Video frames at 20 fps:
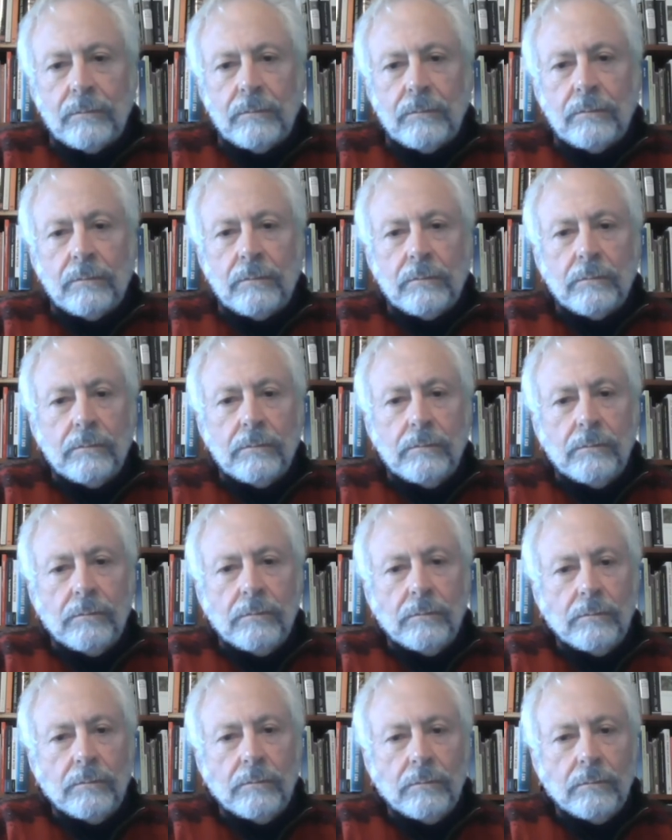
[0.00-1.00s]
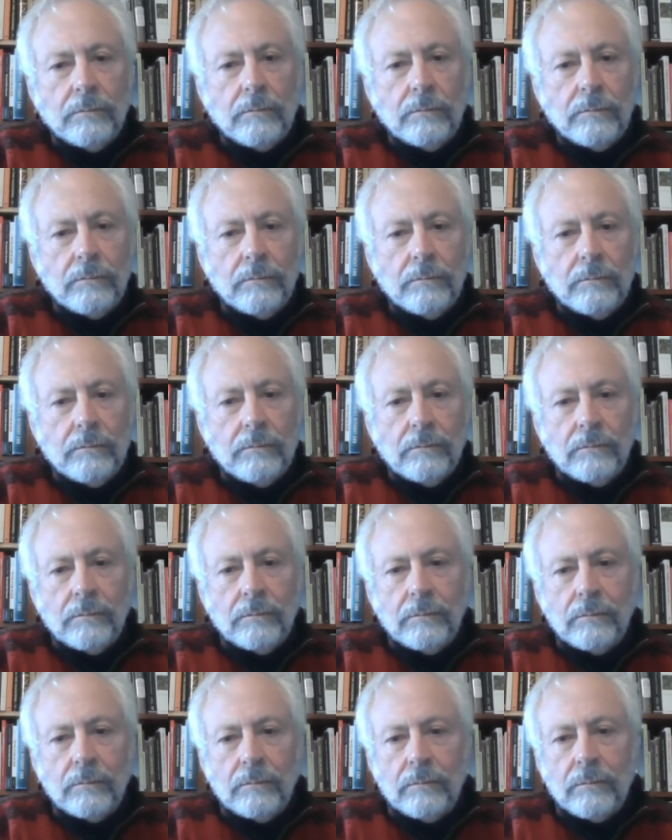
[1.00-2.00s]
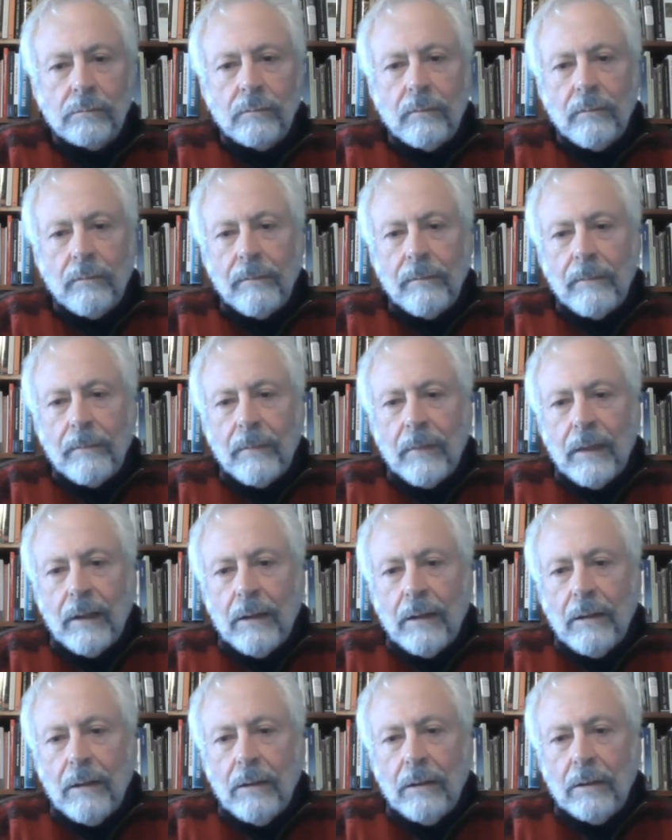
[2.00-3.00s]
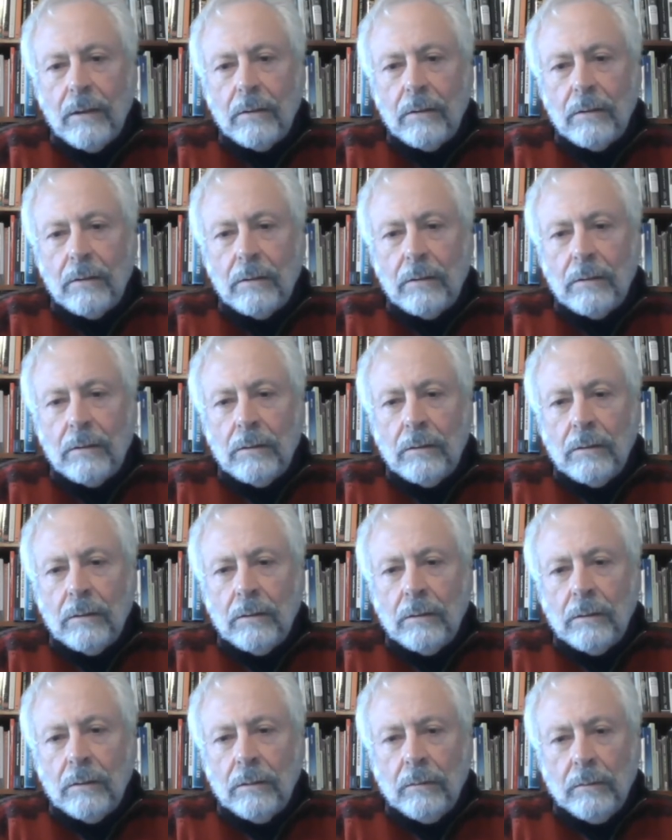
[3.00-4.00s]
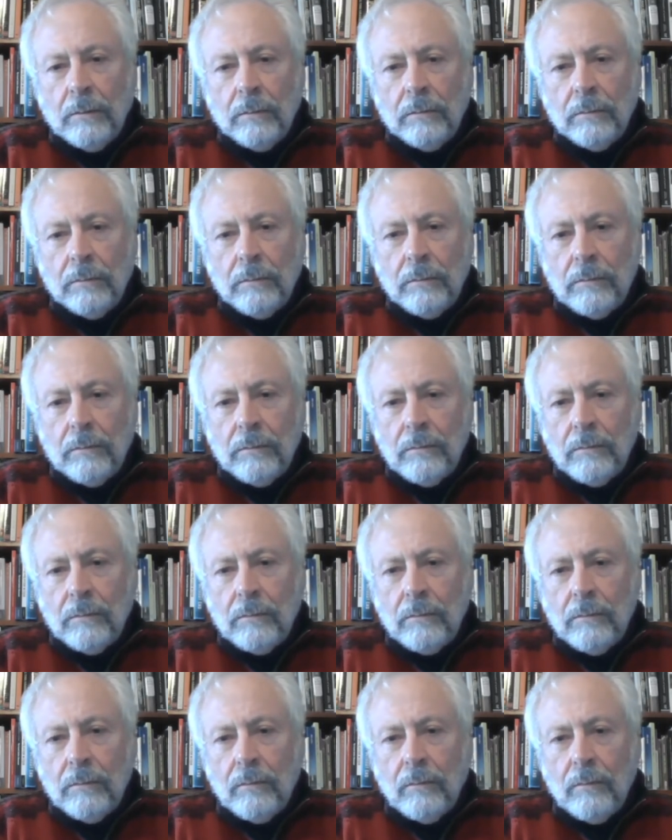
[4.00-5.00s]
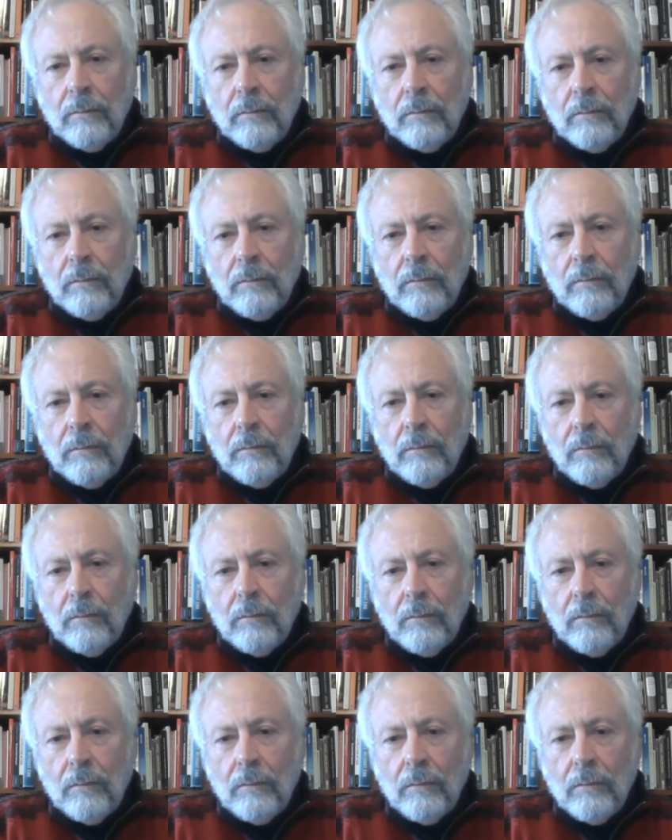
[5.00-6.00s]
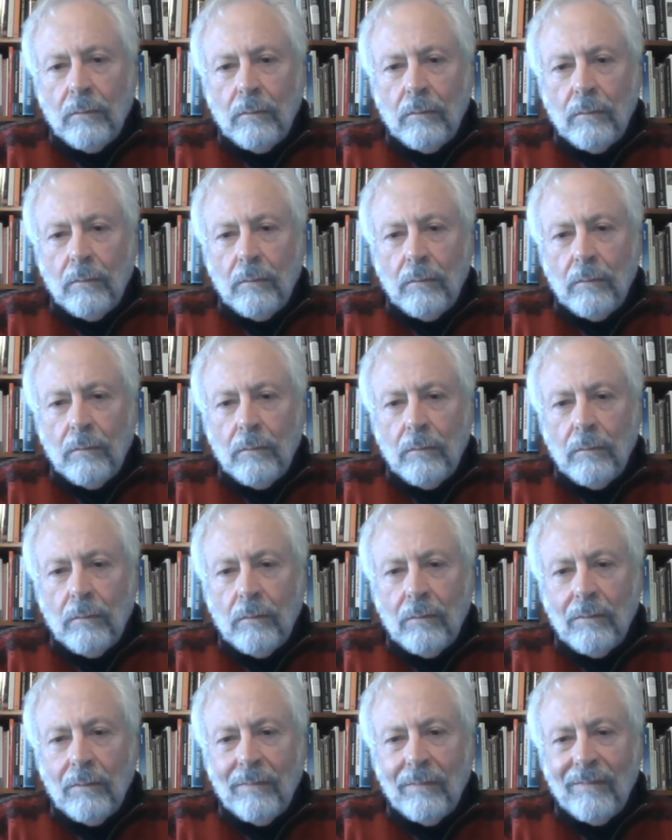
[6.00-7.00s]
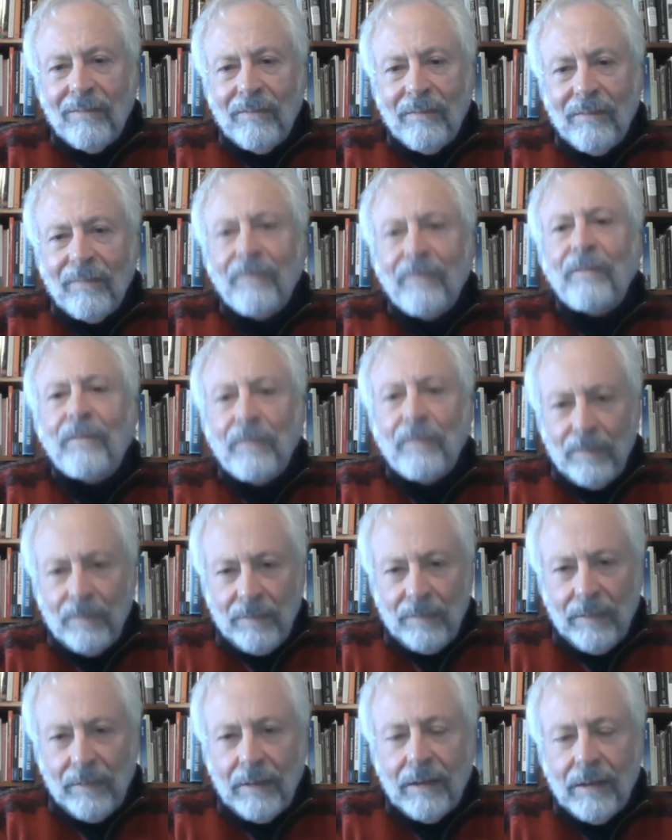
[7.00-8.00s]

No words are spoken by the person on screen.